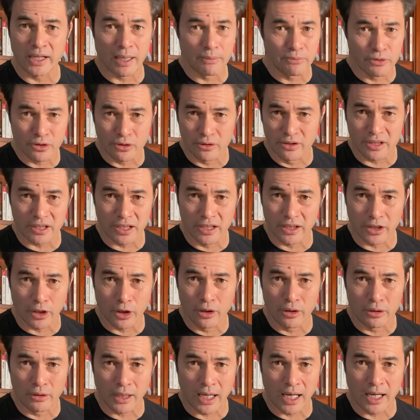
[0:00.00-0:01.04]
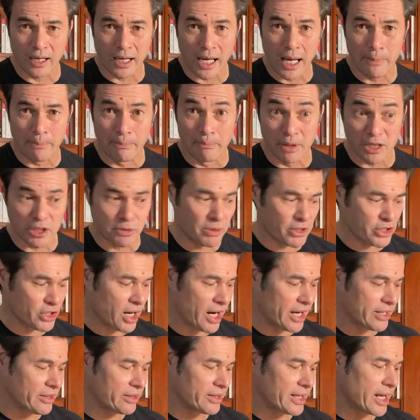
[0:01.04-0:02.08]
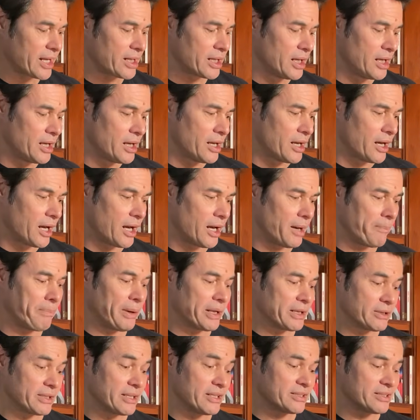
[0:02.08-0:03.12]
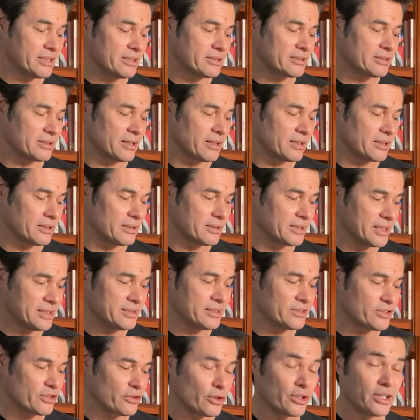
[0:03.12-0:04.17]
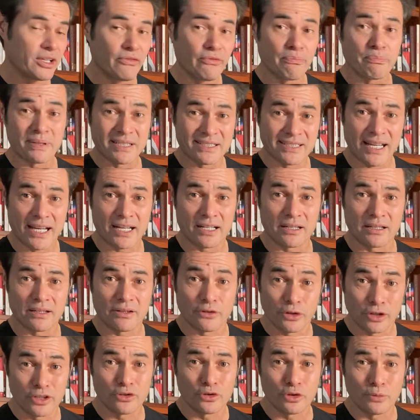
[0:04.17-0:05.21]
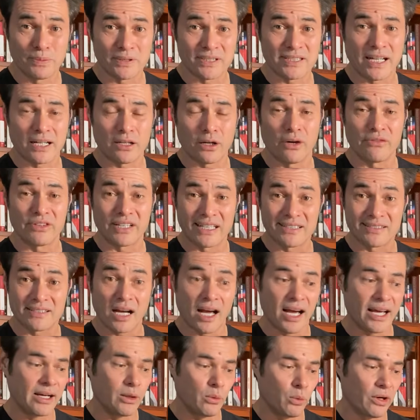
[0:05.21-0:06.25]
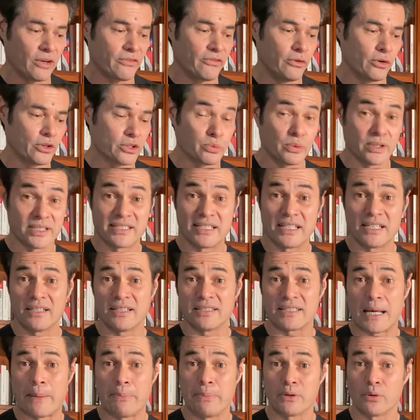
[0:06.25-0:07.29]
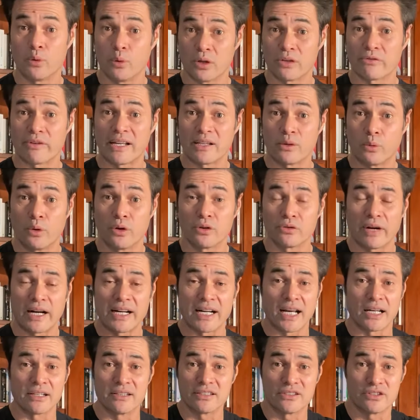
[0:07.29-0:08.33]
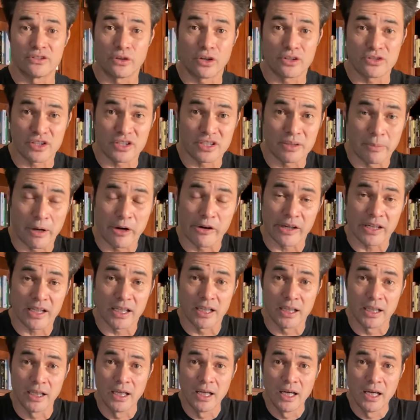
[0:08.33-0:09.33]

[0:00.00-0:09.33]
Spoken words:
I'm sure it's going to go up much, much higher than that. But this is 30%, 32% of the entire workforce. We're seeing this happen all around the world right now. This is not just America.